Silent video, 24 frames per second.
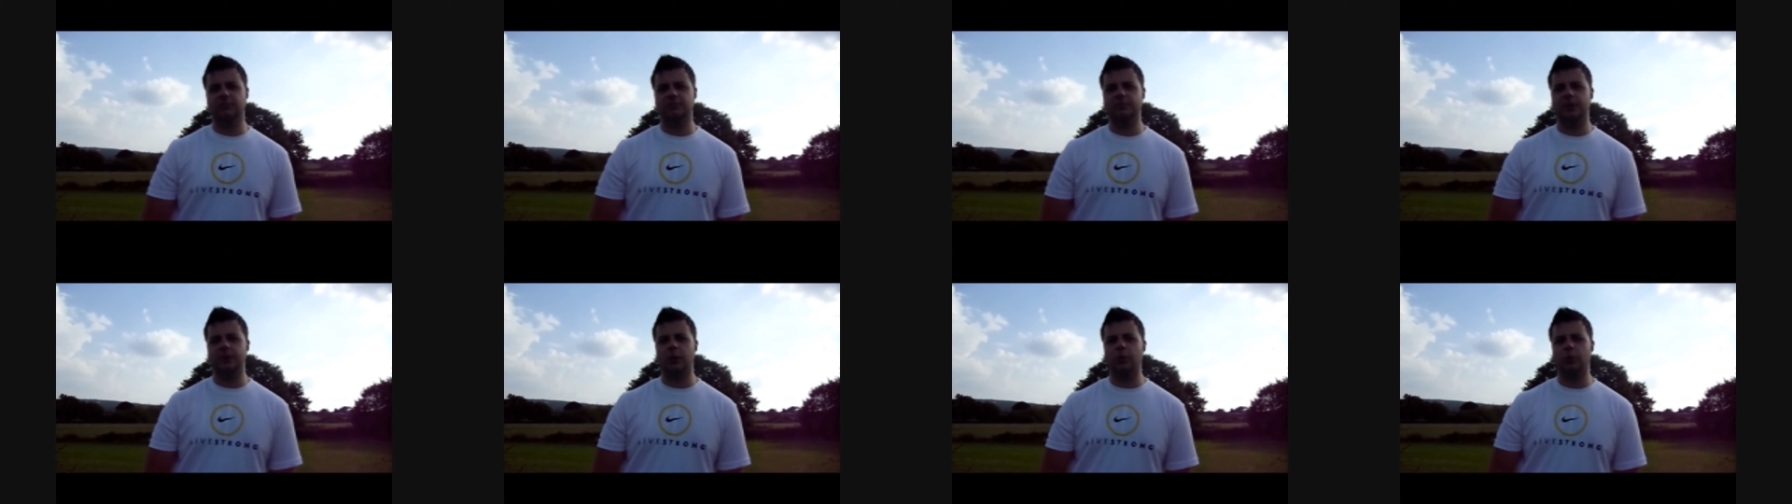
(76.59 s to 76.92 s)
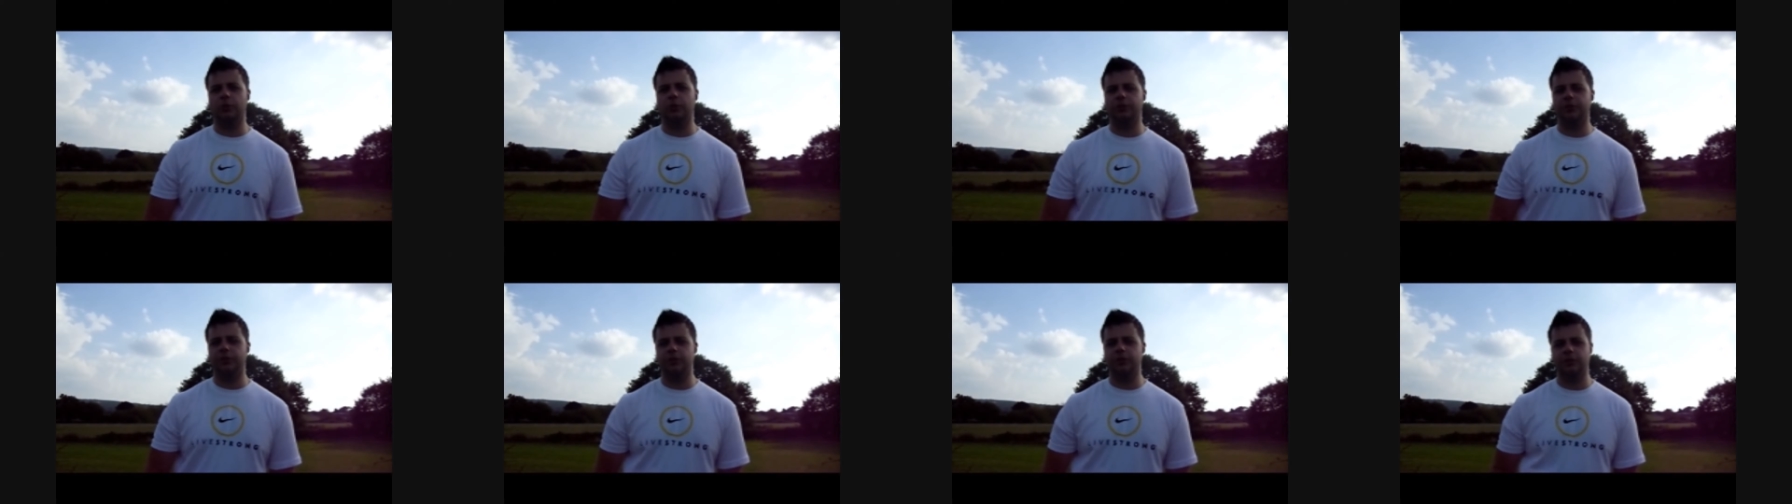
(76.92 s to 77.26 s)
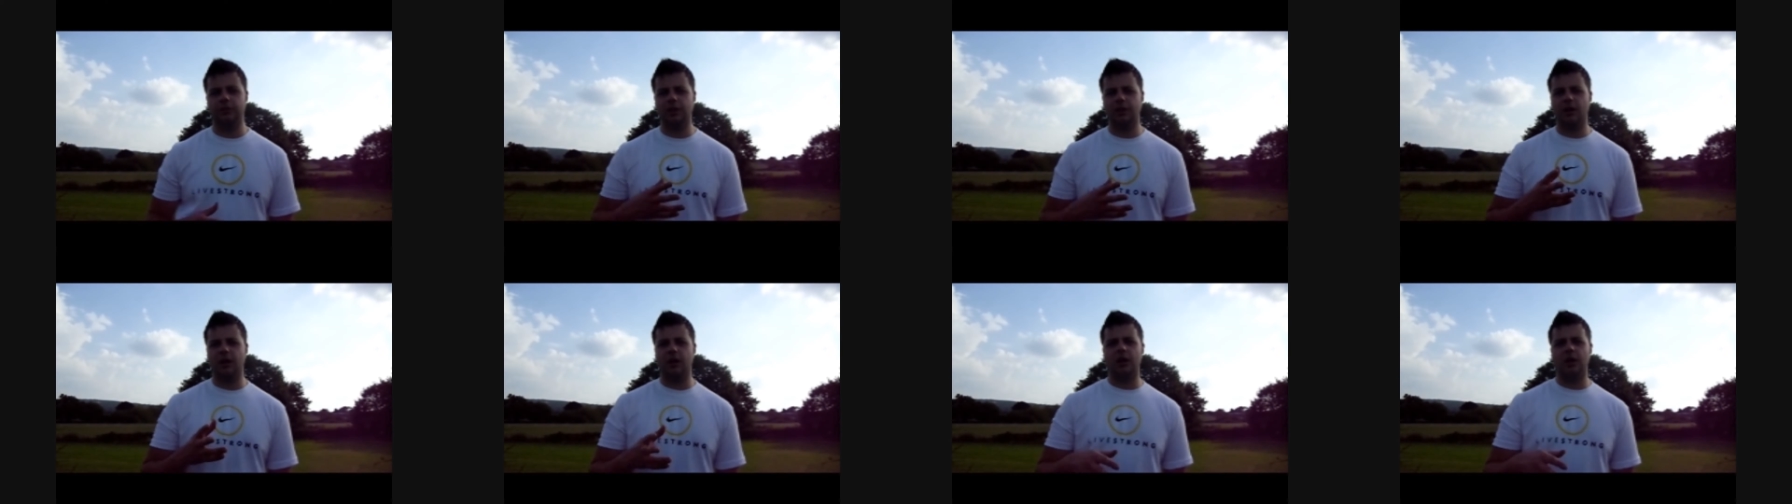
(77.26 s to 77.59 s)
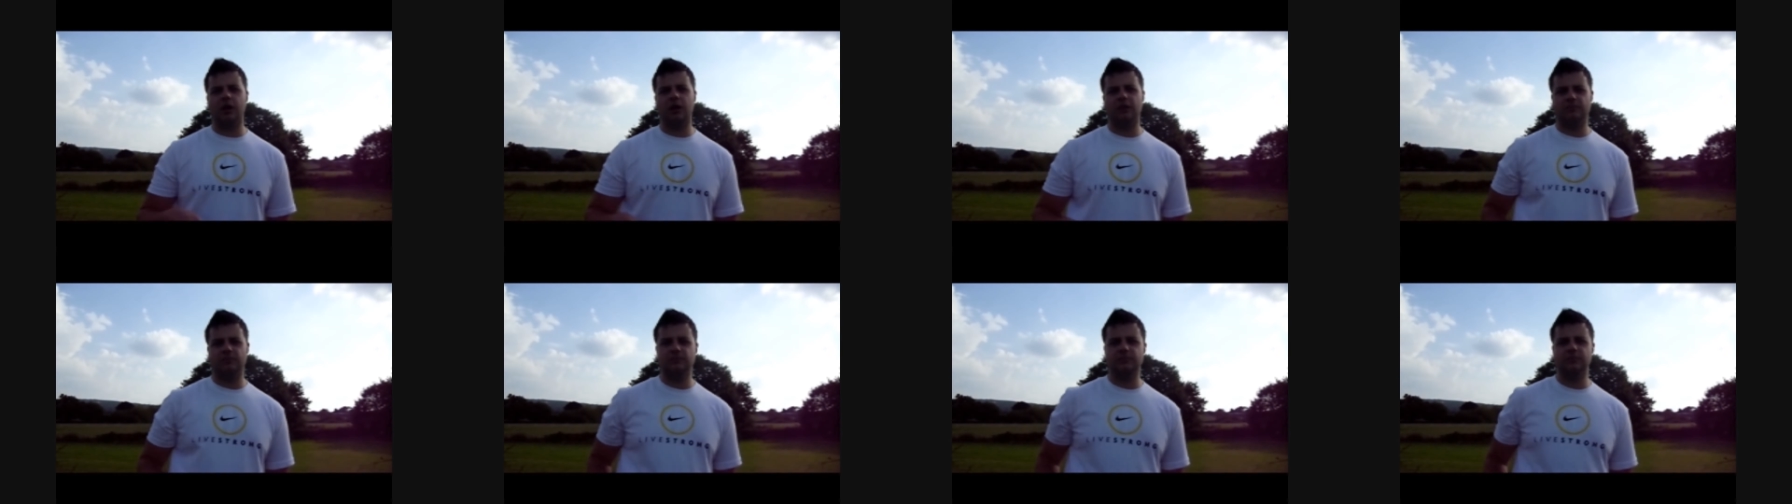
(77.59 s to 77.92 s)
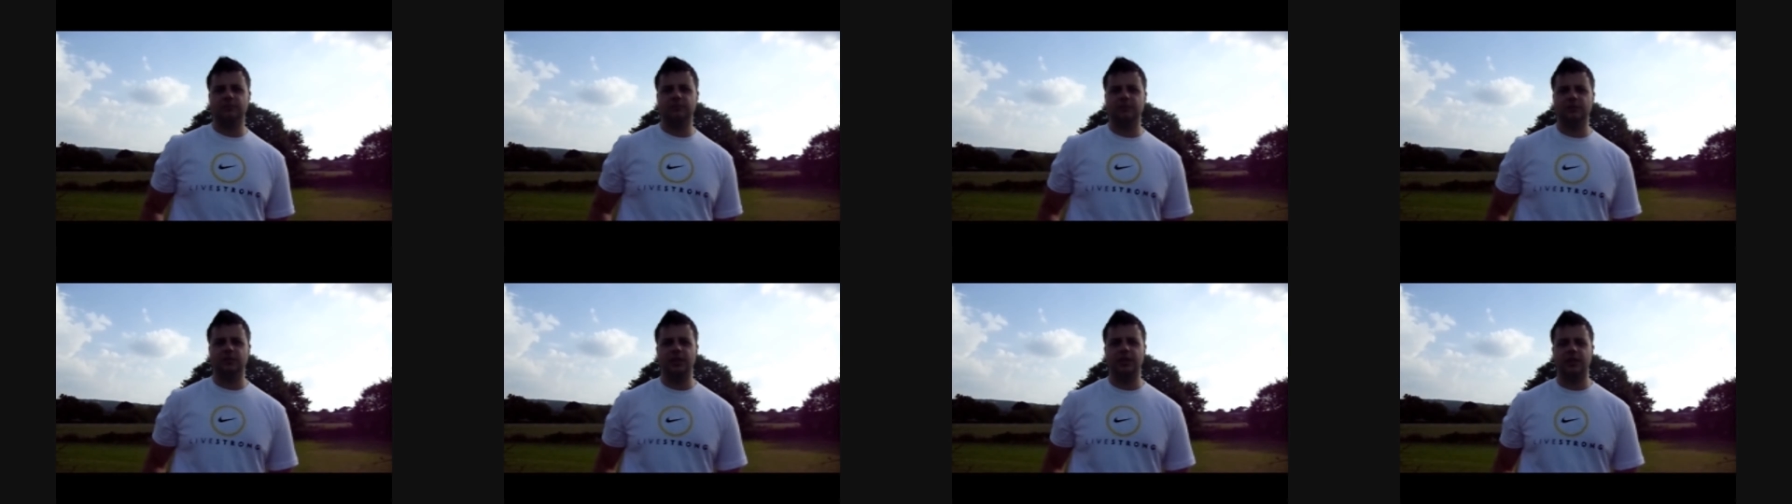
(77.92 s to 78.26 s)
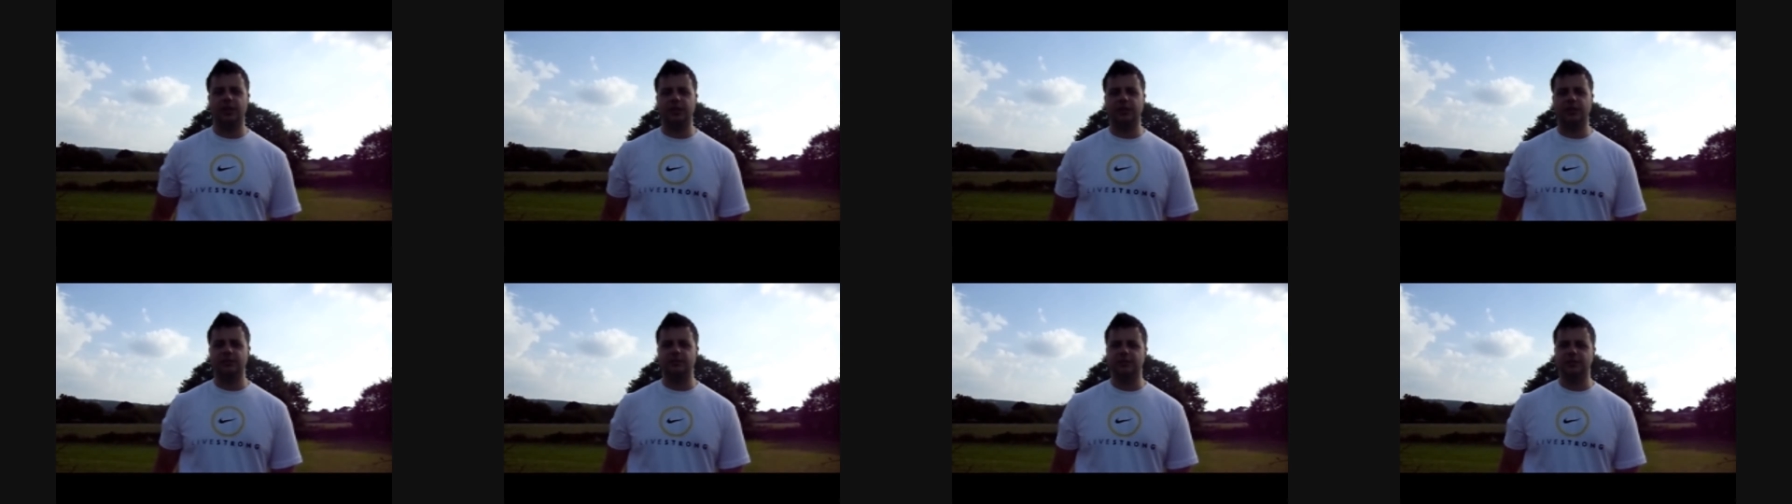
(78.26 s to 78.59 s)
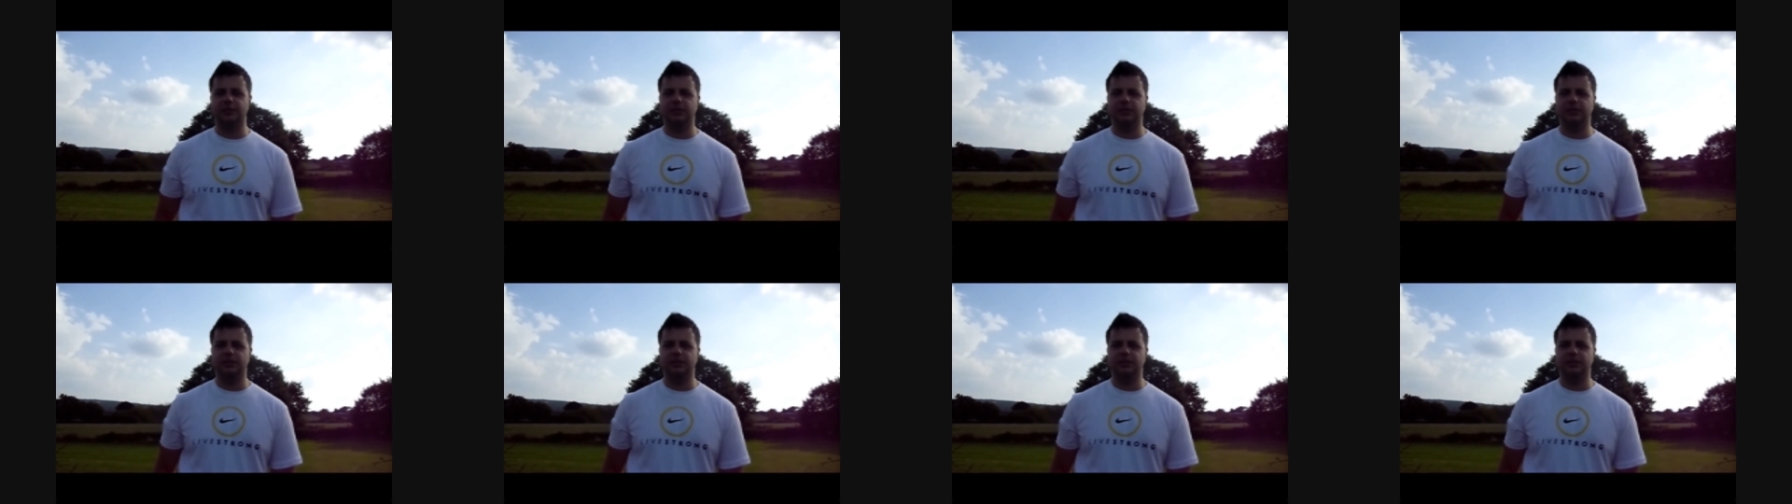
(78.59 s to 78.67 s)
both are uh,